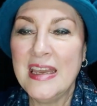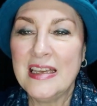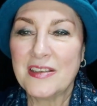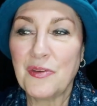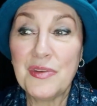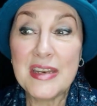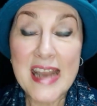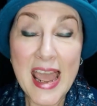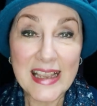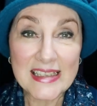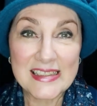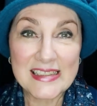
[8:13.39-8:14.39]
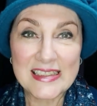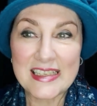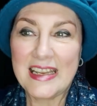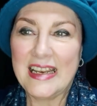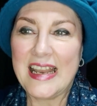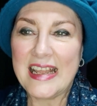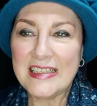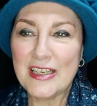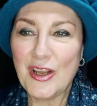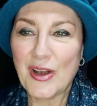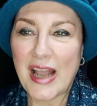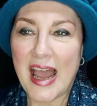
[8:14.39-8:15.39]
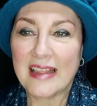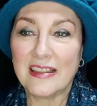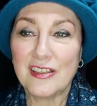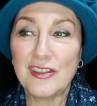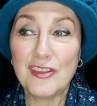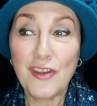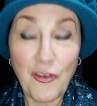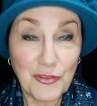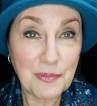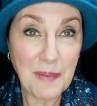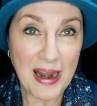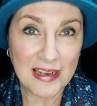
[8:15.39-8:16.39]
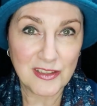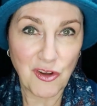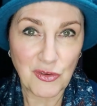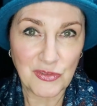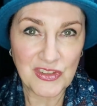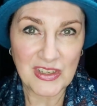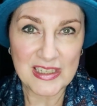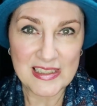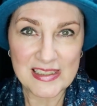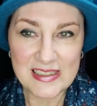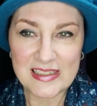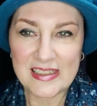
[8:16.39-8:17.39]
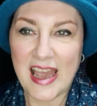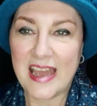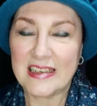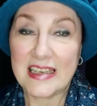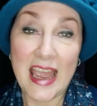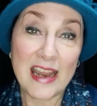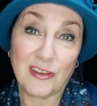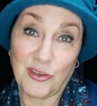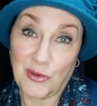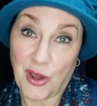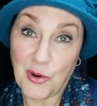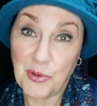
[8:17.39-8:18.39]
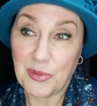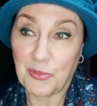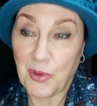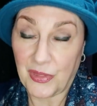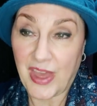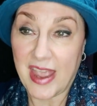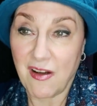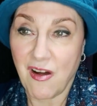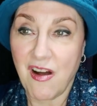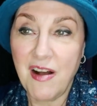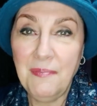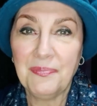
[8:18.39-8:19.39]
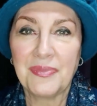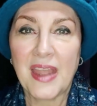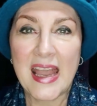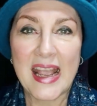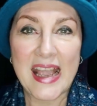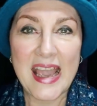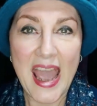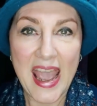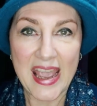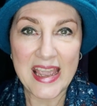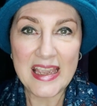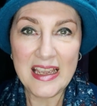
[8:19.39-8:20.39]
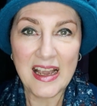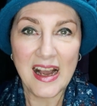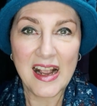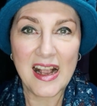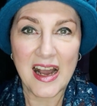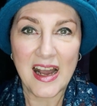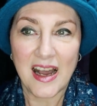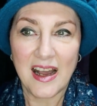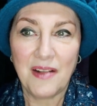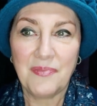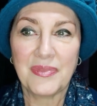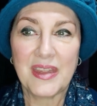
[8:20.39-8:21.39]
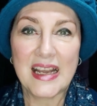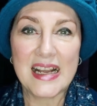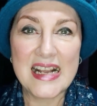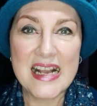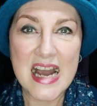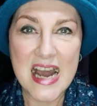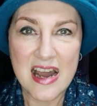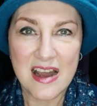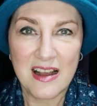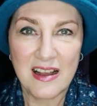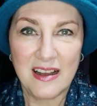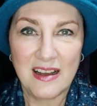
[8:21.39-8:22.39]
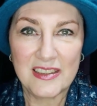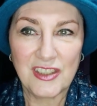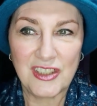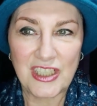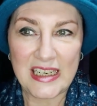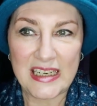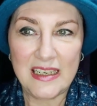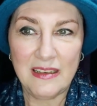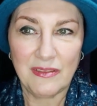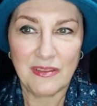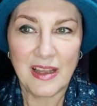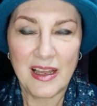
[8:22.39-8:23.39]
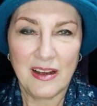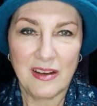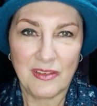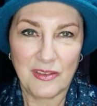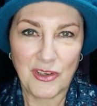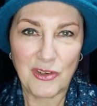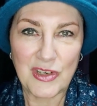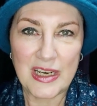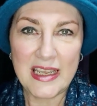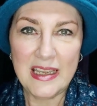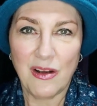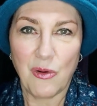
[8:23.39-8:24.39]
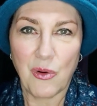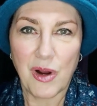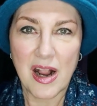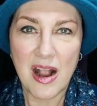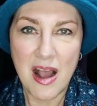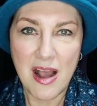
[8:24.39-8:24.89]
So next, let's look at the soft palate consonants. And again, you know what they are. K, K, G, G, usually, or G,